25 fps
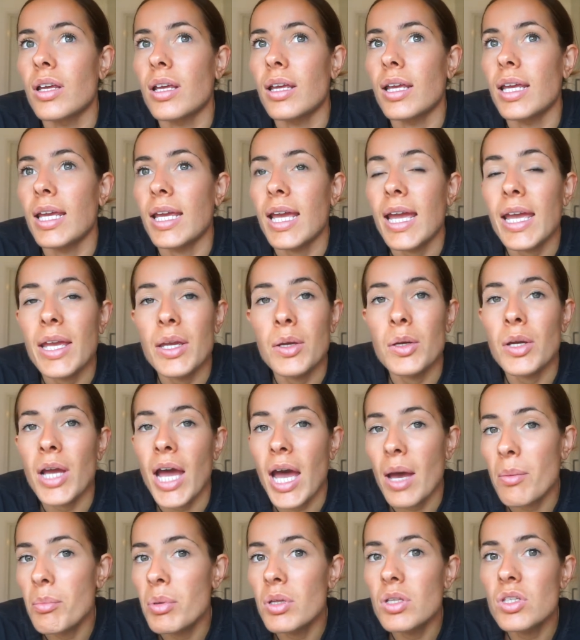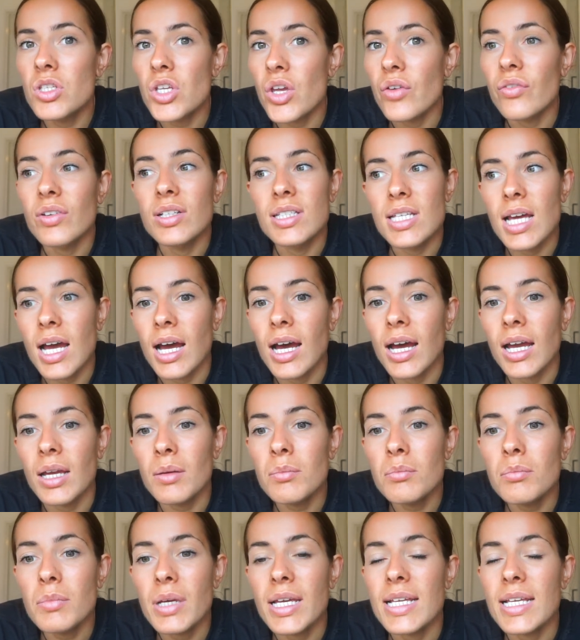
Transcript: it, it happens over time.